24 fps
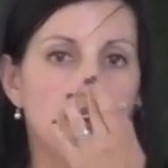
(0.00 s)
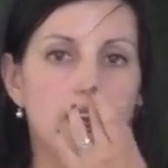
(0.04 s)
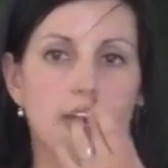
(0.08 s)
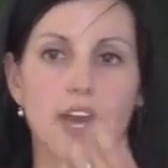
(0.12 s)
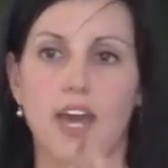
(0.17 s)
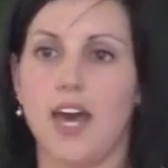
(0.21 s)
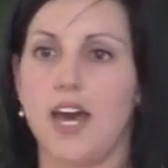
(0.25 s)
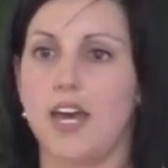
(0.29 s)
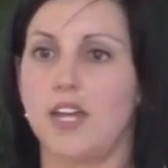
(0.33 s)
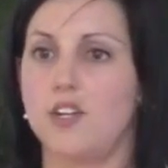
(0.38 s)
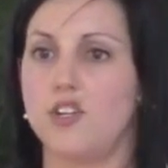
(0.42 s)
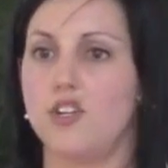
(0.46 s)

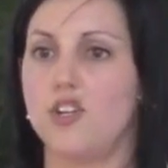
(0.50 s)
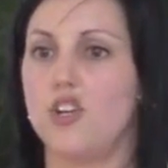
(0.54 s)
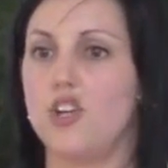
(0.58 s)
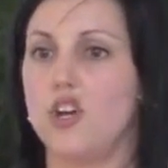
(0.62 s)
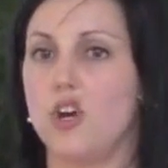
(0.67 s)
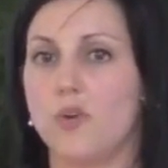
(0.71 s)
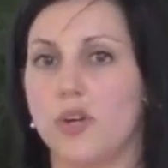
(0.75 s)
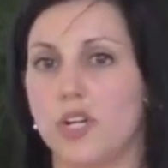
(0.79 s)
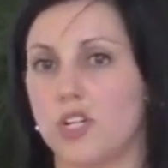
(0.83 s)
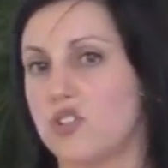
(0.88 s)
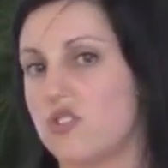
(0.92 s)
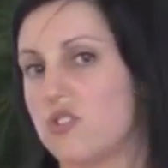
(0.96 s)
They had
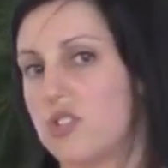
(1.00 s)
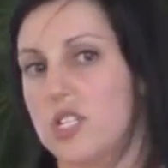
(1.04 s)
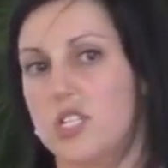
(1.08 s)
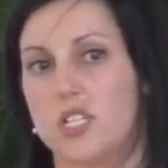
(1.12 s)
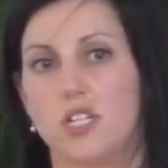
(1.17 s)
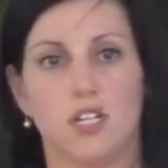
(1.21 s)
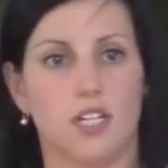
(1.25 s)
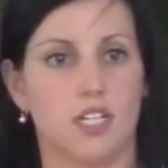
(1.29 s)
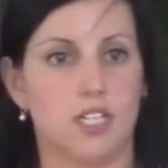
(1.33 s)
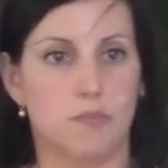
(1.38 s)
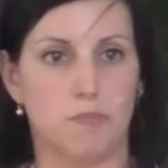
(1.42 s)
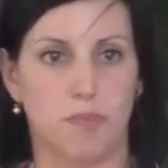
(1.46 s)
no
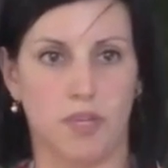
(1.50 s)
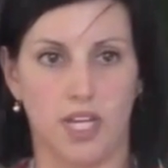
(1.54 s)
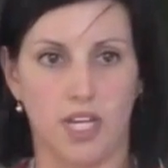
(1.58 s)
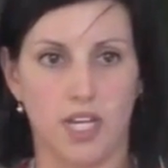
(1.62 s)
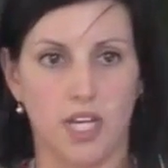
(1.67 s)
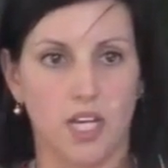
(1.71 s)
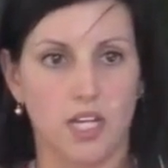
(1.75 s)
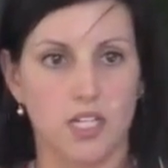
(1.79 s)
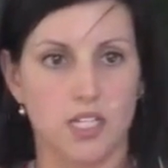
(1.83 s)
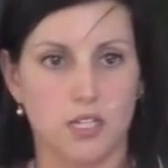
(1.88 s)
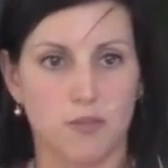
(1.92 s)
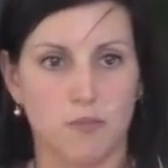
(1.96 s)
interest in
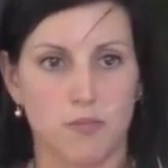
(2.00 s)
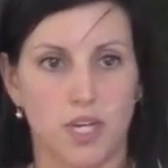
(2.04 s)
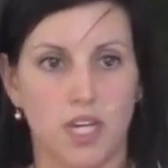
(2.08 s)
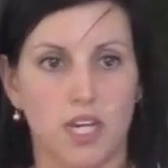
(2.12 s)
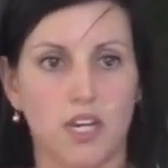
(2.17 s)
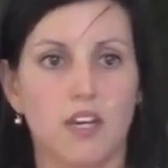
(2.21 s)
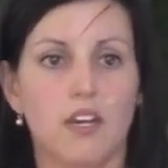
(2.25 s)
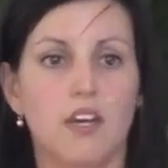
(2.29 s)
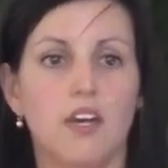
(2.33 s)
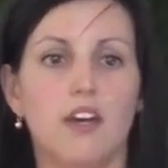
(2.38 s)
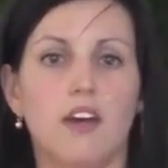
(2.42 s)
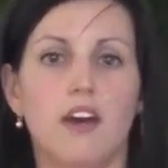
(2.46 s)
explaining it to
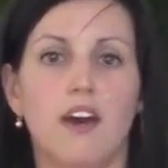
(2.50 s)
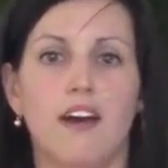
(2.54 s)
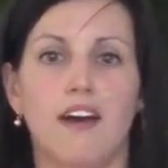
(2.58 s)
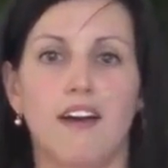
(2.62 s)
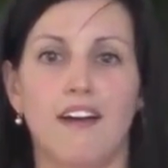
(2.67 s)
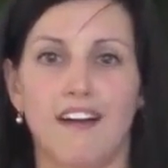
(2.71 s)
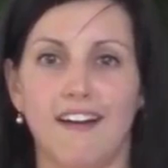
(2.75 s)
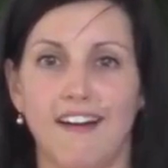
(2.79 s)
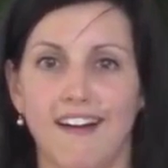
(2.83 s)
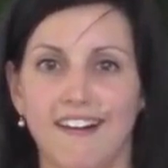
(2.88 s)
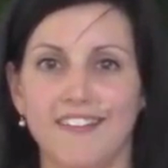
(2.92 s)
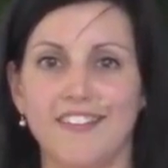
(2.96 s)
me
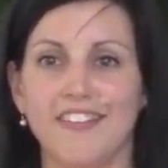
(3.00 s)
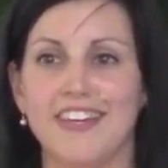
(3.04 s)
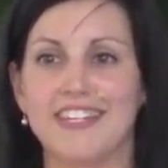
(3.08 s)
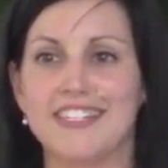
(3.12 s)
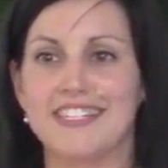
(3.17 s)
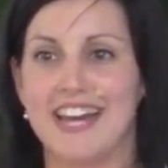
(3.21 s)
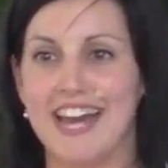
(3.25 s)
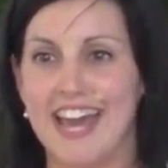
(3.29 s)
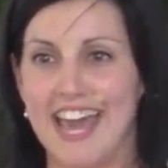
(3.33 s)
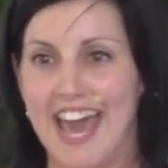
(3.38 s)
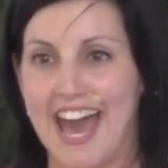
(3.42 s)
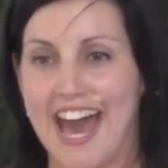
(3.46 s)

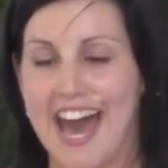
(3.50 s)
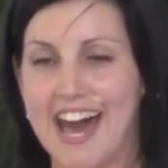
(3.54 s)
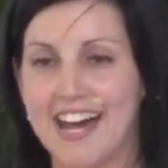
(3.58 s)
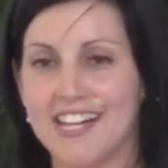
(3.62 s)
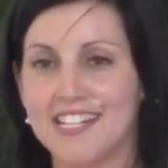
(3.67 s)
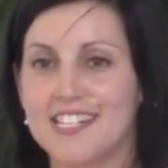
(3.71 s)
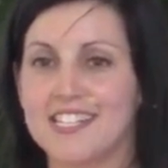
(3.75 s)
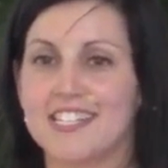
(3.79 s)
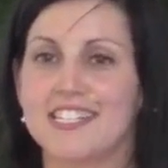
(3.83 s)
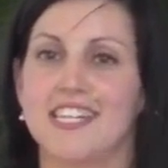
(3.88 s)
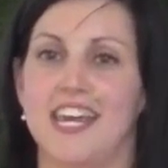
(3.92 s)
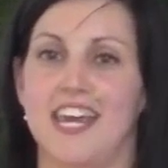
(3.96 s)
unless I
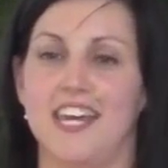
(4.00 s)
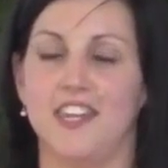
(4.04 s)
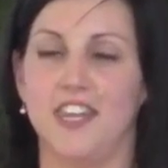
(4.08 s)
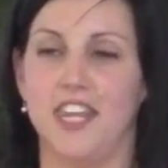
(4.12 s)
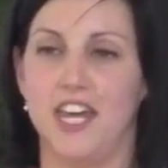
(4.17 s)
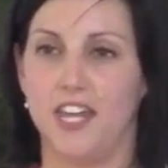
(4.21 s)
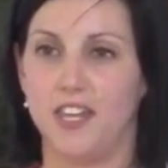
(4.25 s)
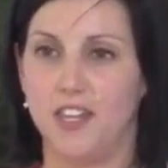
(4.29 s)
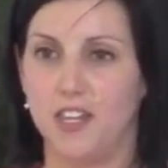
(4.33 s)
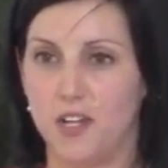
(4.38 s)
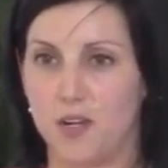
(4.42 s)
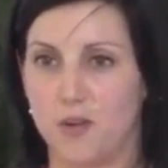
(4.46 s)
asked,
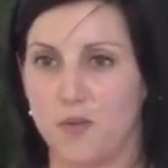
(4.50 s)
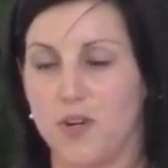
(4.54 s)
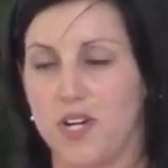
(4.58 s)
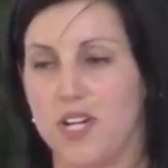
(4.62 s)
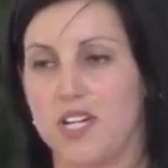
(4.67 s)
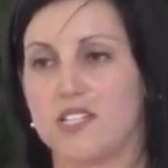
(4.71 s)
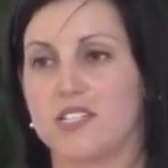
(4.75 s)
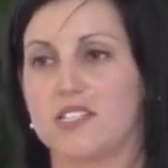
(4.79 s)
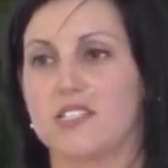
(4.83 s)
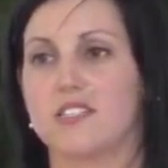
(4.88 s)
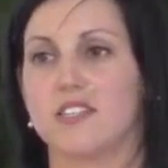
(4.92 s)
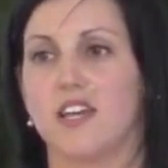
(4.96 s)
and then there
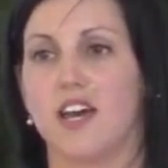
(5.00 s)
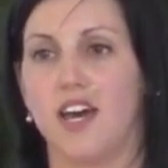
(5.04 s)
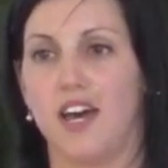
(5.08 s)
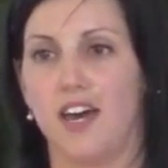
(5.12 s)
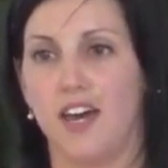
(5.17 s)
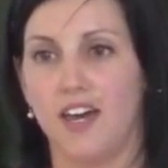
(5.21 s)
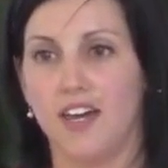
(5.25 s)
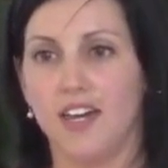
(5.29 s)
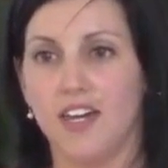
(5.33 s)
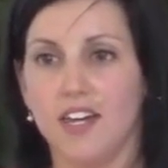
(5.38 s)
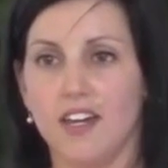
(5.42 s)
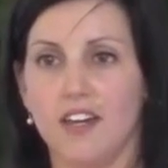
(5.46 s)
was
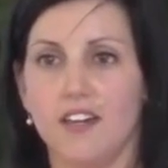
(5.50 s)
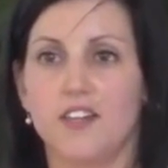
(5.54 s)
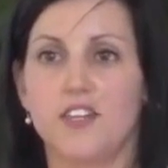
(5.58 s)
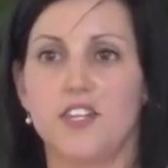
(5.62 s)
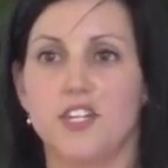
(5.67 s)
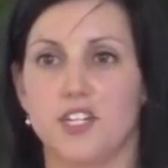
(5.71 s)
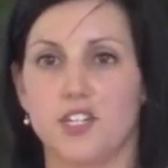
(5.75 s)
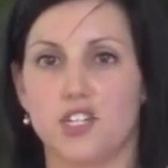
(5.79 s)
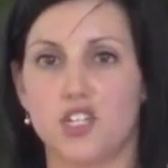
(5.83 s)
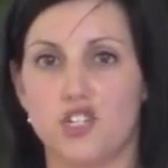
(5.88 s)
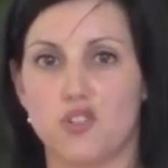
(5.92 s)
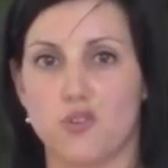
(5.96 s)

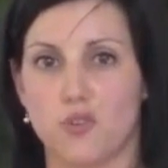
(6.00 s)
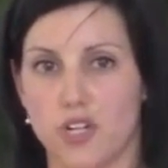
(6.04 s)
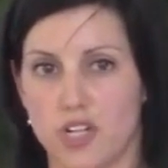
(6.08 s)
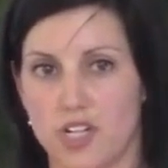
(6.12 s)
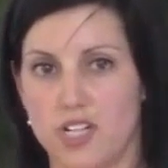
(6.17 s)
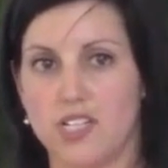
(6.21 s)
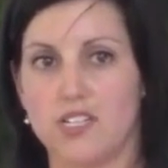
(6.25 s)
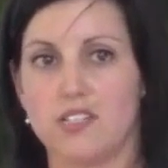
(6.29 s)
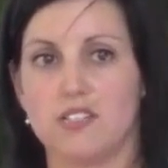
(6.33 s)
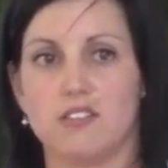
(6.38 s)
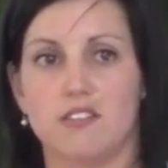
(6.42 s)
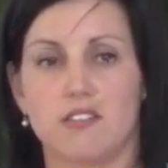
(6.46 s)
the
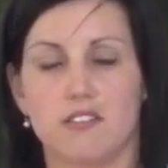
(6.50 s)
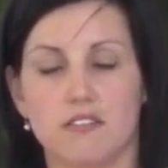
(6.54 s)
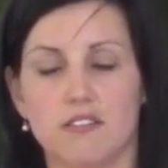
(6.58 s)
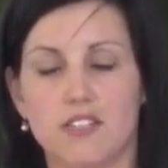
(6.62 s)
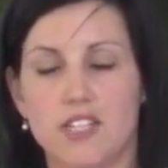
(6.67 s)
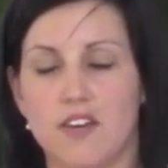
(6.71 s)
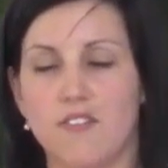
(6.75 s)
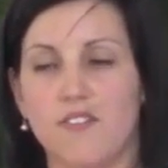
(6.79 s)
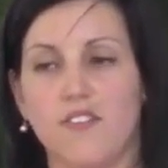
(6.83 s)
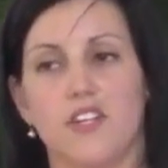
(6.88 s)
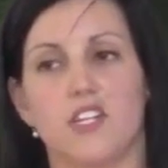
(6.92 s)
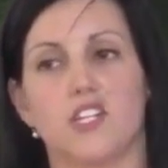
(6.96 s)
shortest
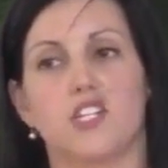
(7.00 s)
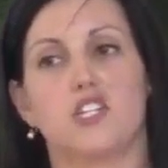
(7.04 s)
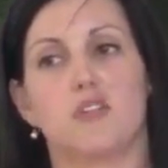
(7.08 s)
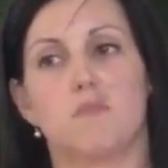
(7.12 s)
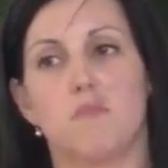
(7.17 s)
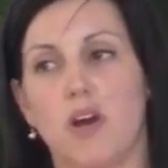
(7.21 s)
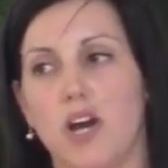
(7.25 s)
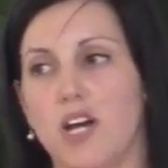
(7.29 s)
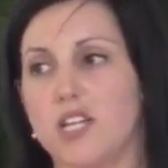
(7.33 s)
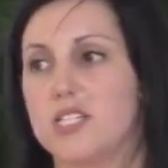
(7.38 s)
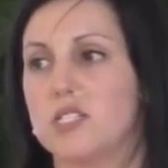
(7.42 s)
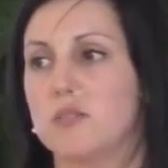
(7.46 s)

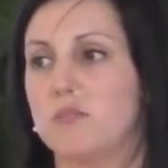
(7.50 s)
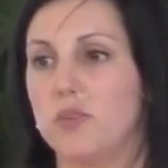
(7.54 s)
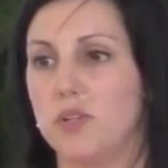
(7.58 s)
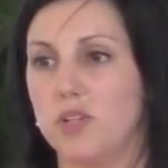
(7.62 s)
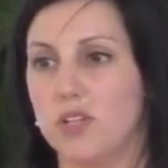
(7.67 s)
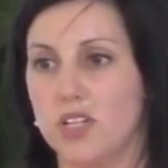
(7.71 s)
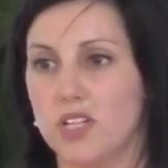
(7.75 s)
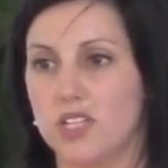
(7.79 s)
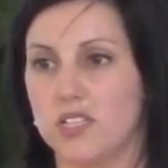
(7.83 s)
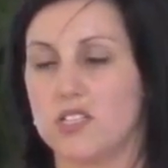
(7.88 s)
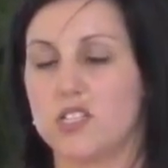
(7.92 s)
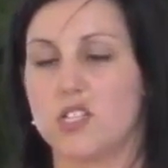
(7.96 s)
definition
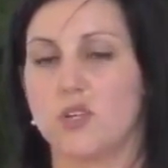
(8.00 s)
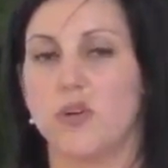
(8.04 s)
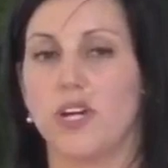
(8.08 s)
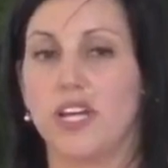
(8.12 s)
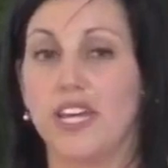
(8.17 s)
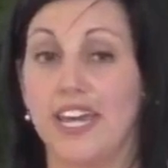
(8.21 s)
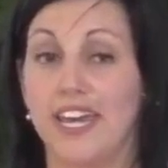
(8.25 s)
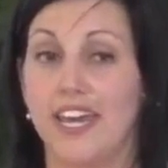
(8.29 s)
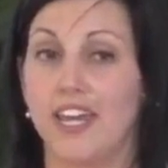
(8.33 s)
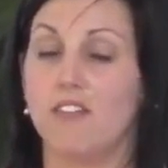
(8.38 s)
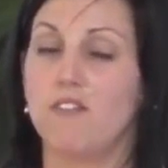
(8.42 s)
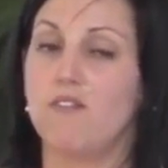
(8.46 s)
possible. And so
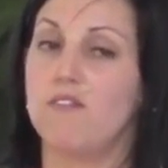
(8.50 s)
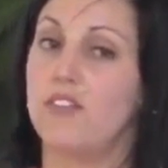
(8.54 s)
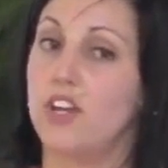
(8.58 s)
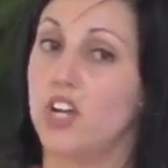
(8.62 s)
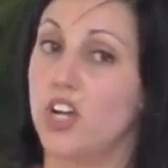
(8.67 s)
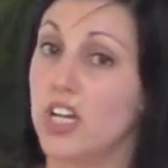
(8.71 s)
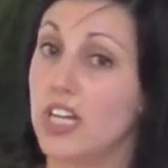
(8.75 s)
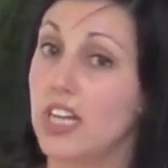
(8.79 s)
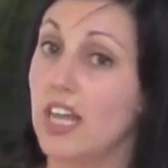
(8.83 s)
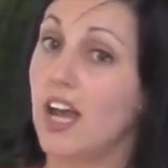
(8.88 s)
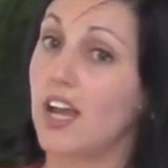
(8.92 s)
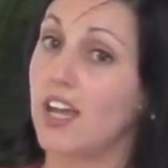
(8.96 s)
again,
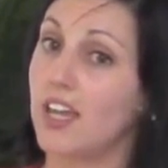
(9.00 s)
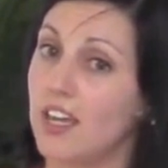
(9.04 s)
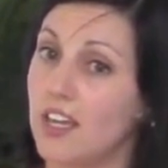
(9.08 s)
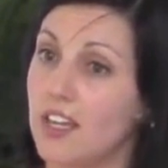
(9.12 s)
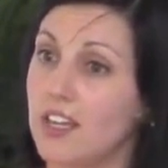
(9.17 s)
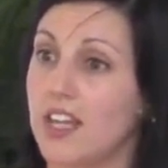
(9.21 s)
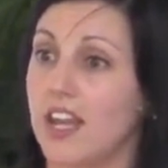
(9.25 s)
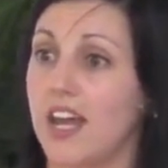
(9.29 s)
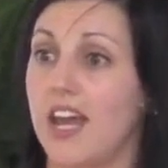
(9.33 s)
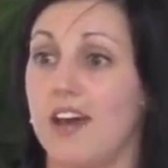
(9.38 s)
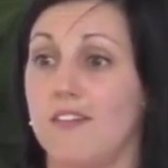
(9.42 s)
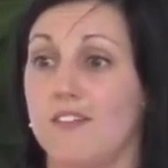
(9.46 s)
very
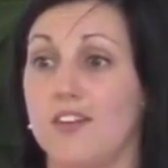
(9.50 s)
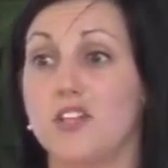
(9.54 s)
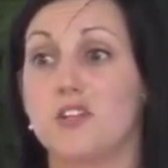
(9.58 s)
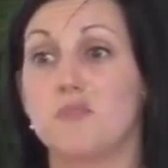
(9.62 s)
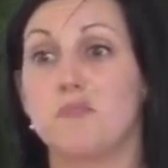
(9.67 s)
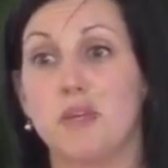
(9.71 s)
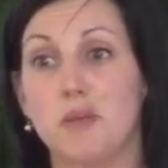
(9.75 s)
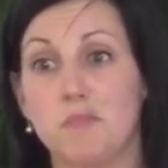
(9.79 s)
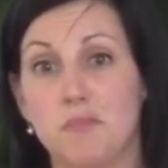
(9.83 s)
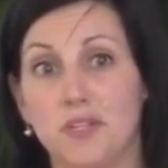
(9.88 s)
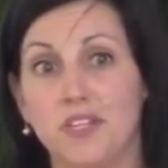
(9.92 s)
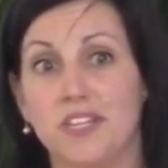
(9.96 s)
lucky that I have
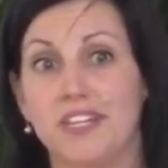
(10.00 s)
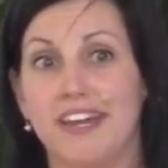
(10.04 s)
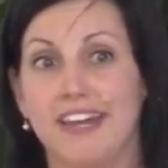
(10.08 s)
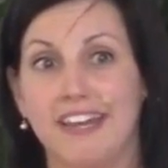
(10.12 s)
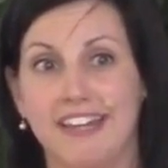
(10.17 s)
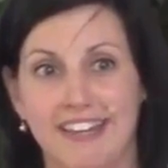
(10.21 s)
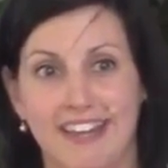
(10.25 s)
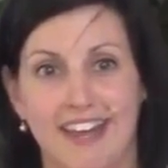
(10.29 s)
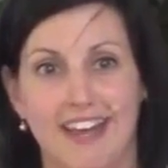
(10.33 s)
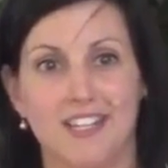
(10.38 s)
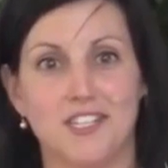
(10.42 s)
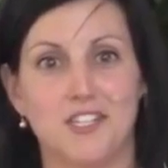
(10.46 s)
other people that
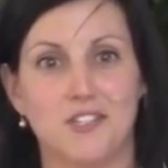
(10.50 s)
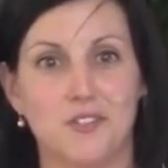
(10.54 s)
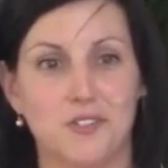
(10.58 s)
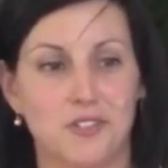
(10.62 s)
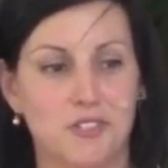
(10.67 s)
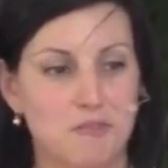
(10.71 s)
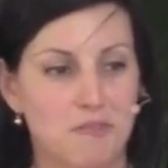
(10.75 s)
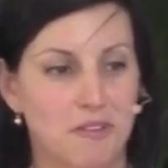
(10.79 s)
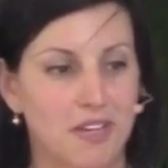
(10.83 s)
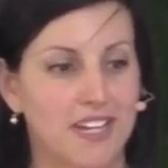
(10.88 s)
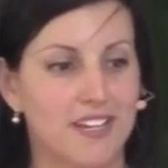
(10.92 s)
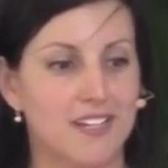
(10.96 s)
I can ask to
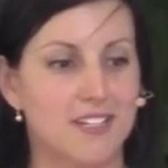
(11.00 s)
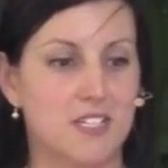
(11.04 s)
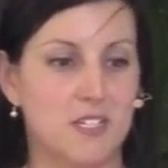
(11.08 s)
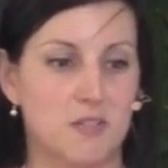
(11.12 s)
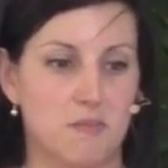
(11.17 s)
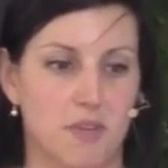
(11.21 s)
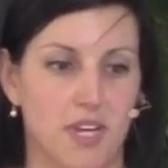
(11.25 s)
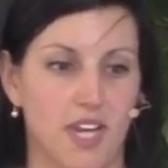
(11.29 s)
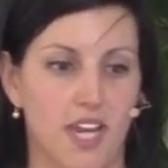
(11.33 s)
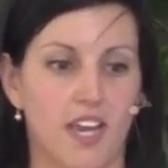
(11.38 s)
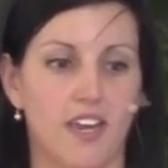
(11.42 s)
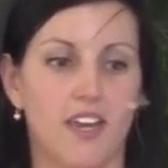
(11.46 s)
explain it
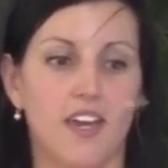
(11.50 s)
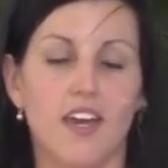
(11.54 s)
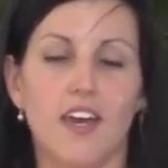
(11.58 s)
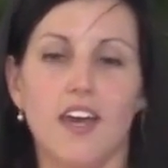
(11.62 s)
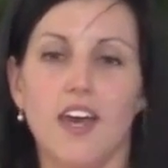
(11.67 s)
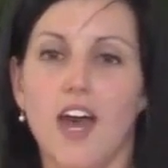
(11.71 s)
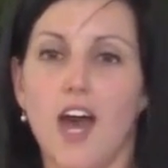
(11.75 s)
to me.